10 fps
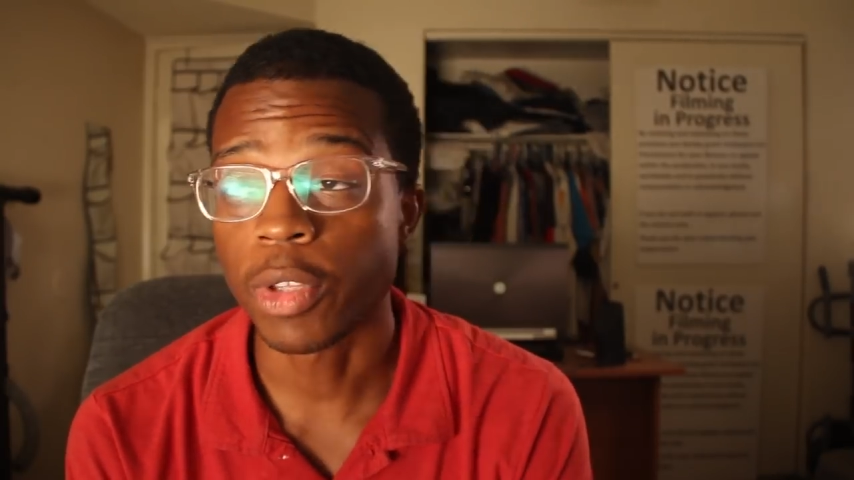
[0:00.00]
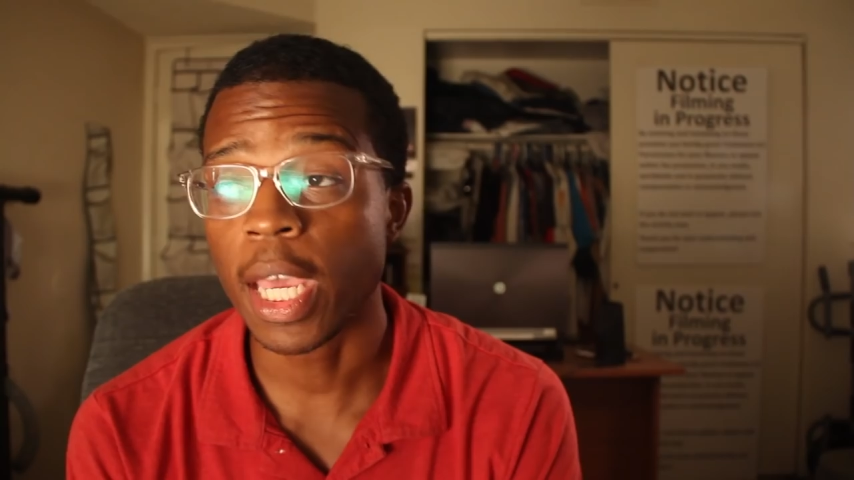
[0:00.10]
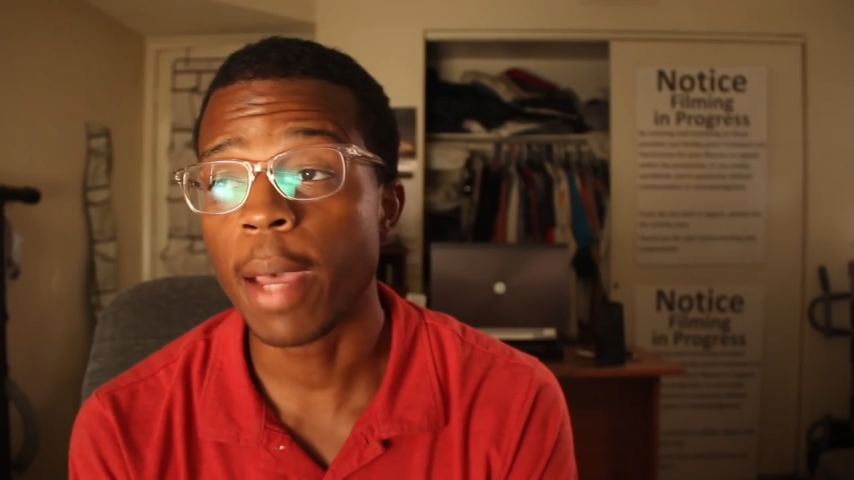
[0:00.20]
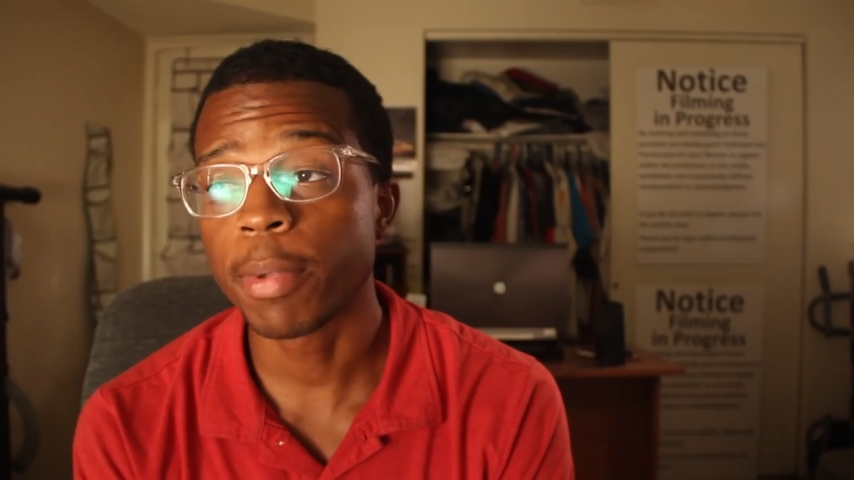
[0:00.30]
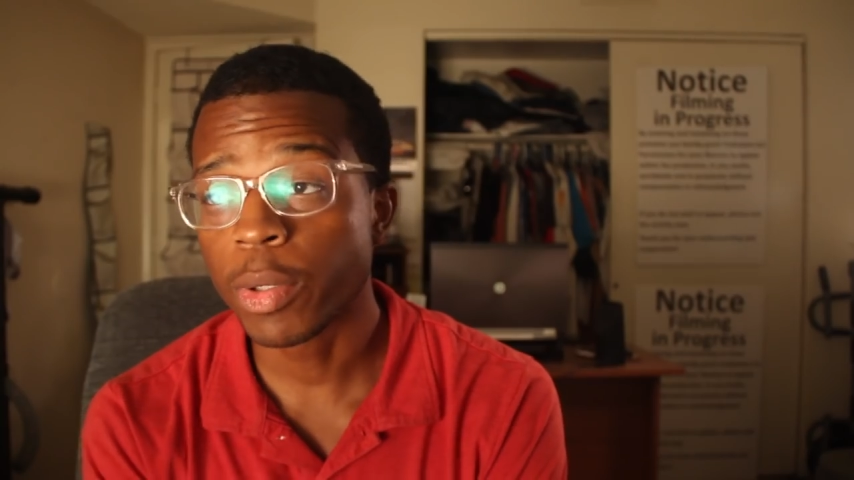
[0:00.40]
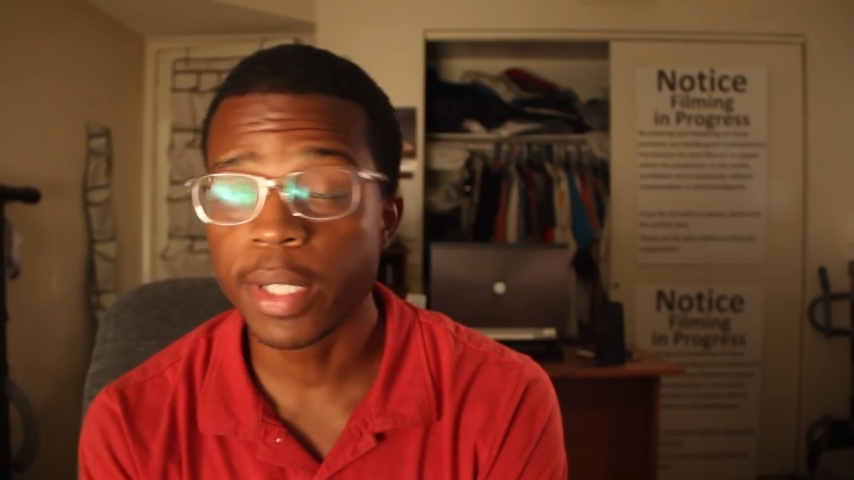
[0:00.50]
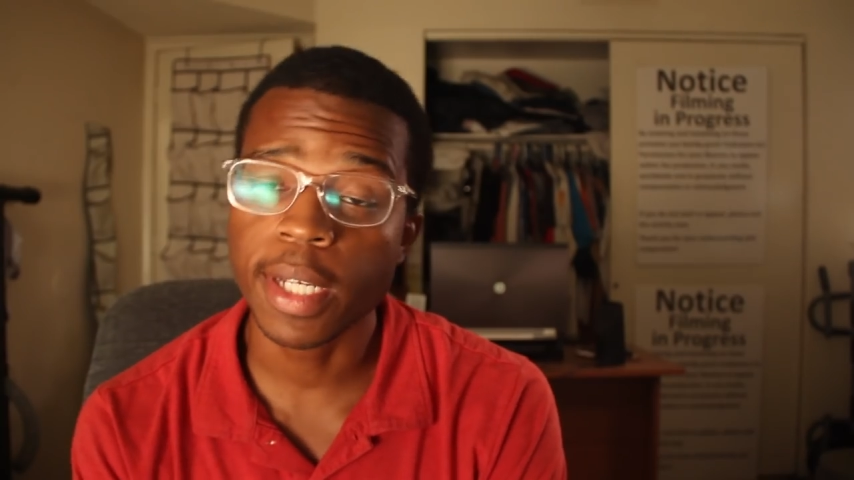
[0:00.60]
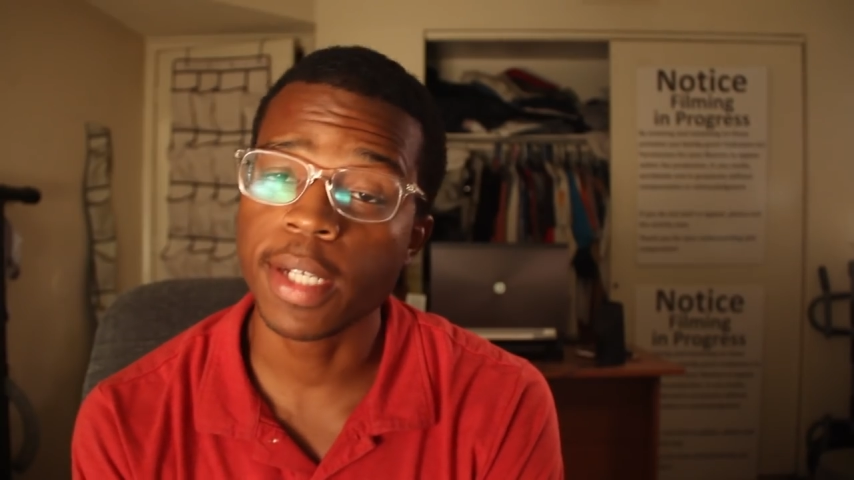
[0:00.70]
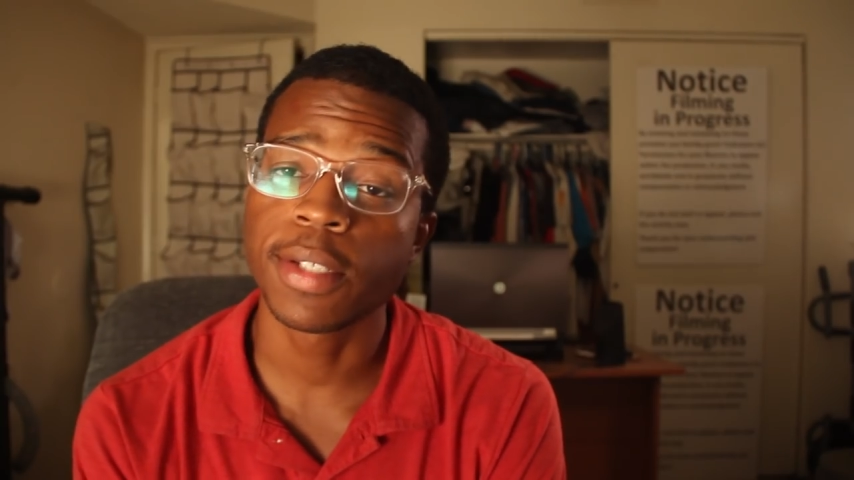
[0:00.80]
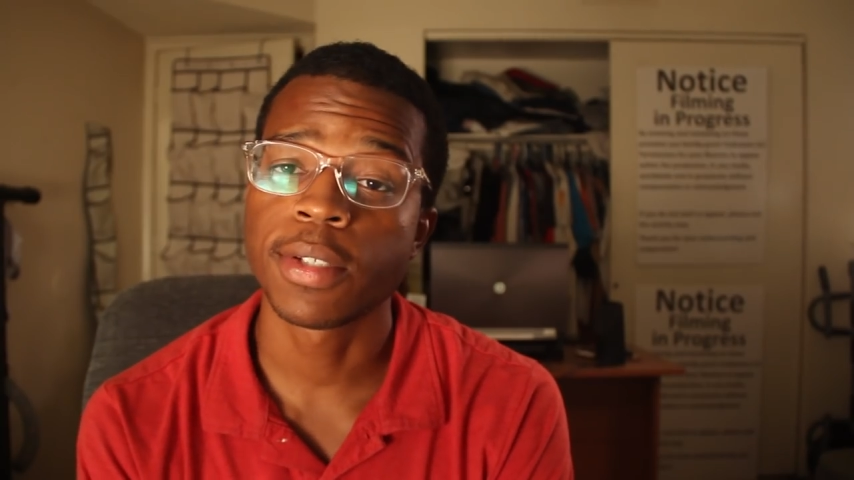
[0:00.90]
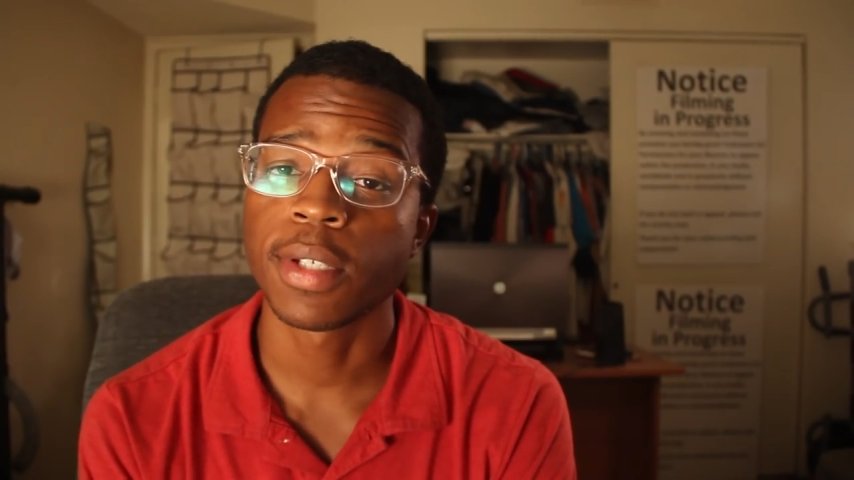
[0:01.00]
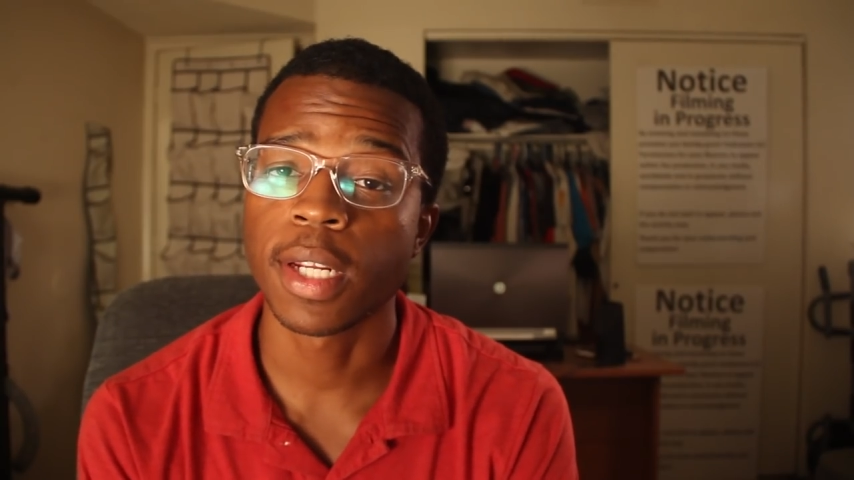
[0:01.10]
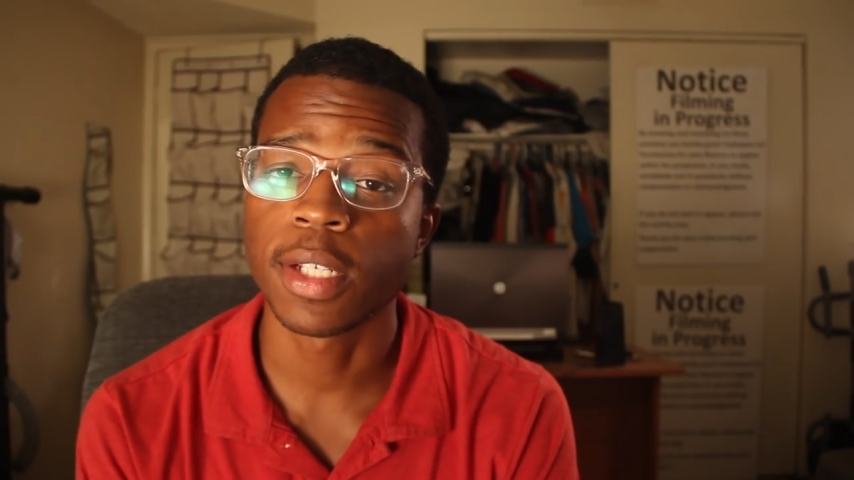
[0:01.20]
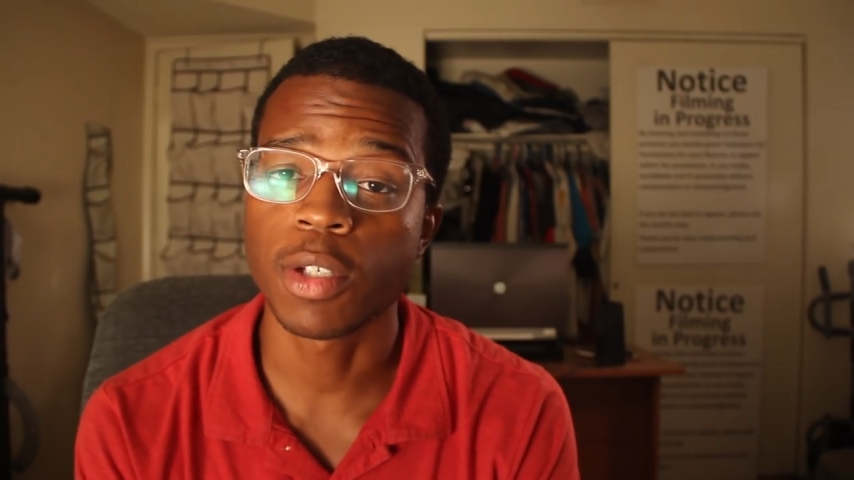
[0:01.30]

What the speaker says: The gap between Dennis and